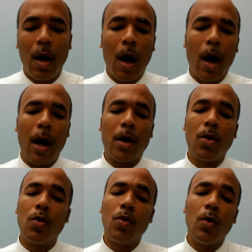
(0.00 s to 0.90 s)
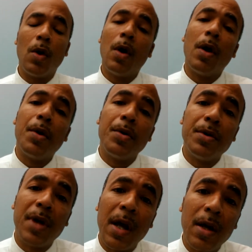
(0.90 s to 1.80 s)
All right, cool.
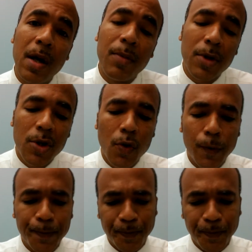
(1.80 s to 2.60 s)
Day number 2,